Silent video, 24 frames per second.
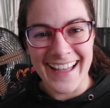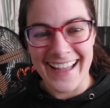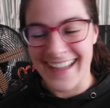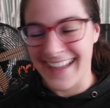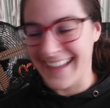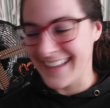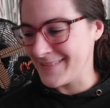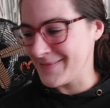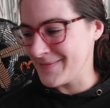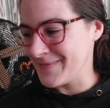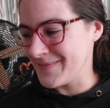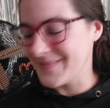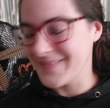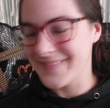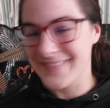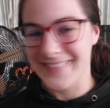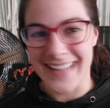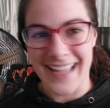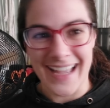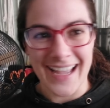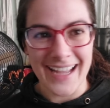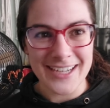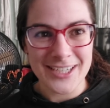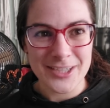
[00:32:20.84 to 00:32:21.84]
charged. um,
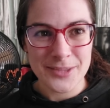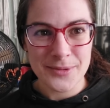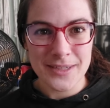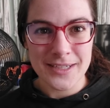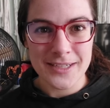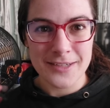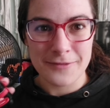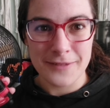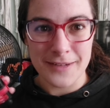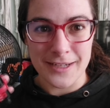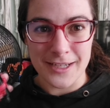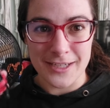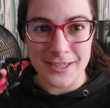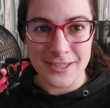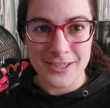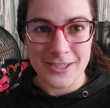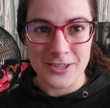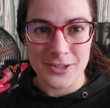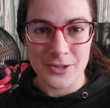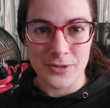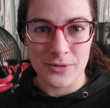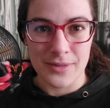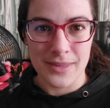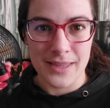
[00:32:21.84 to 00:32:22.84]
I just wanted to
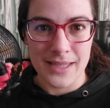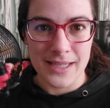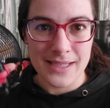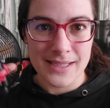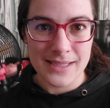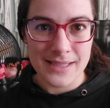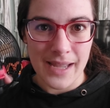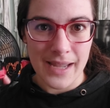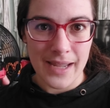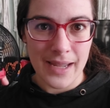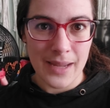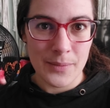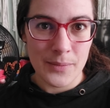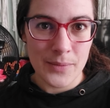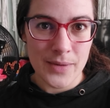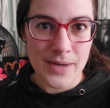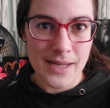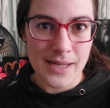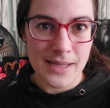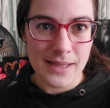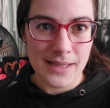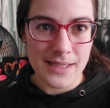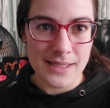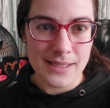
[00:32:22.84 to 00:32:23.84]
finish. So this, I am
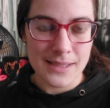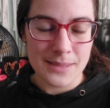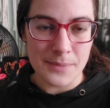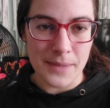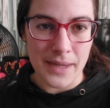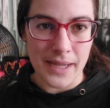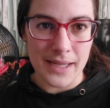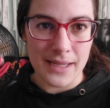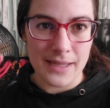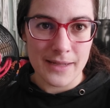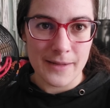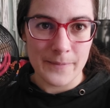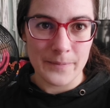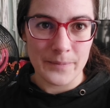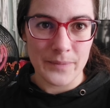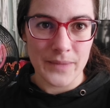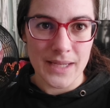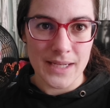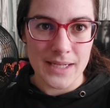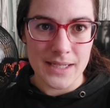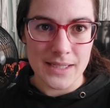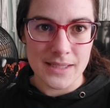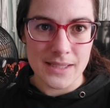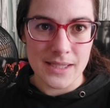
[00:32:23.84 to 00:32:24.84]
bringing this mic.
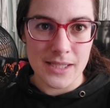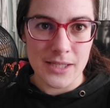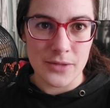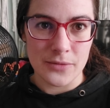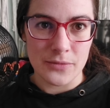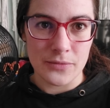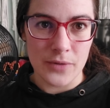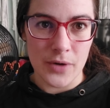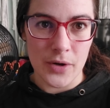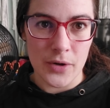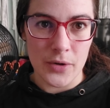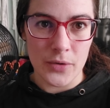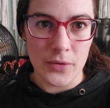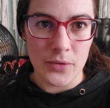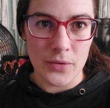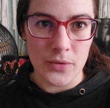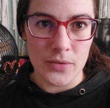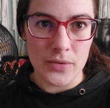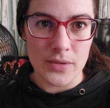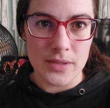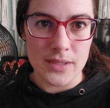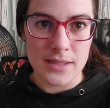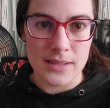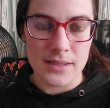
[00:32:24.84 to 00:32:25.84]
It is the
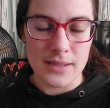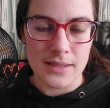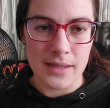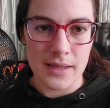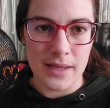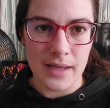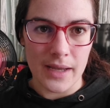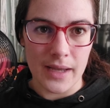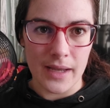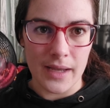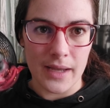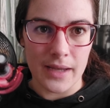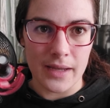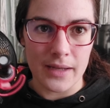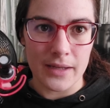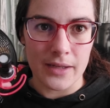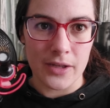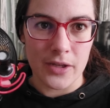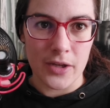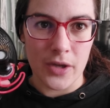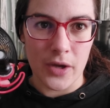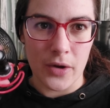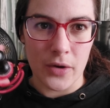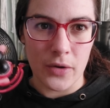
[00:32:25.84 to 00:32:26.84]
Rode uh,
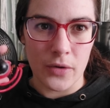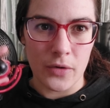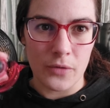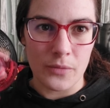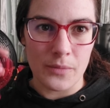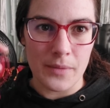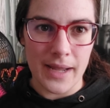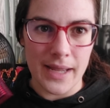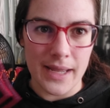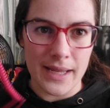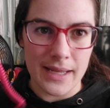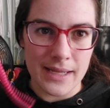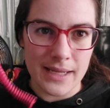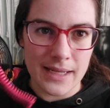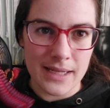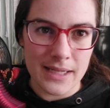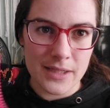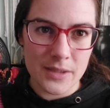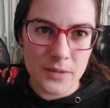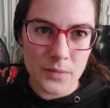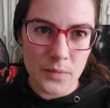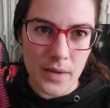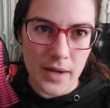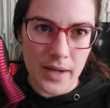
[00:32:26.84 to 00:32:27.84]
Go mic.
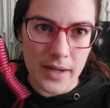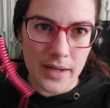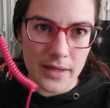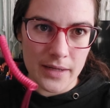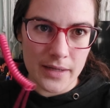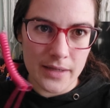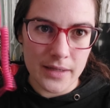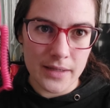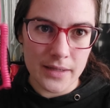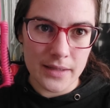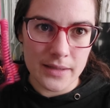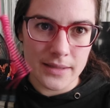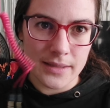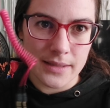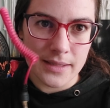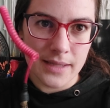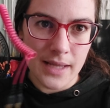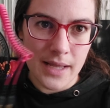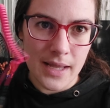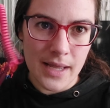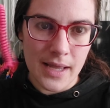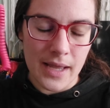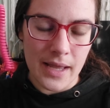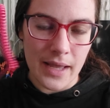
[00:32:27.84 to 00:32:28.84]
It is wired,
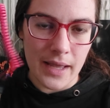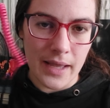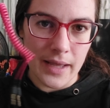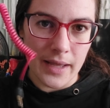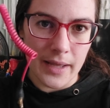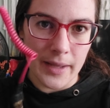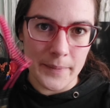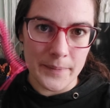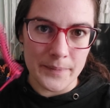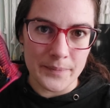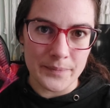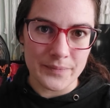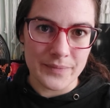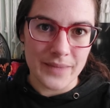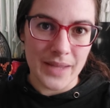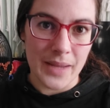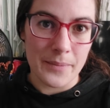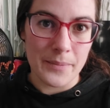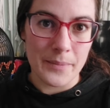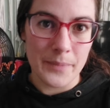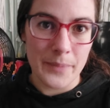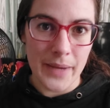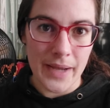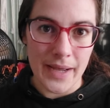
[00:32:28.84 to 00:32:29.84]
um,
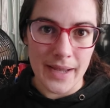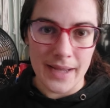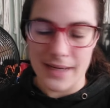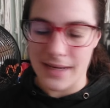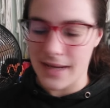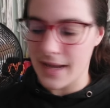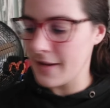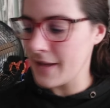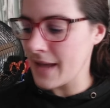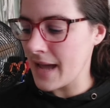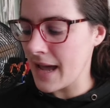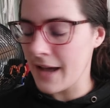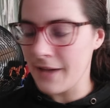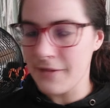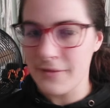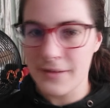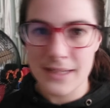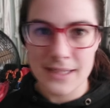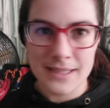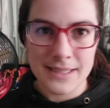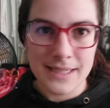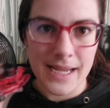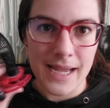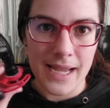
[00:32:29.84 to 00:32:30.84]
but I have
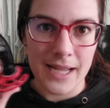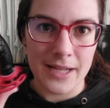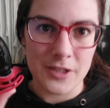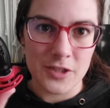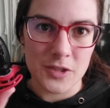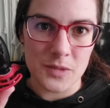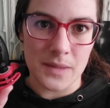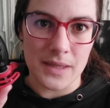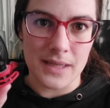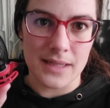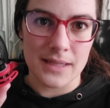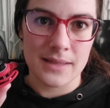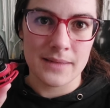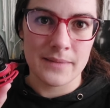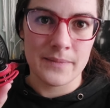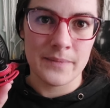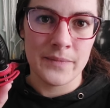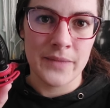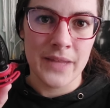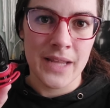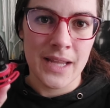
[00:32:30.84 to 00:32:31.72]
an attachment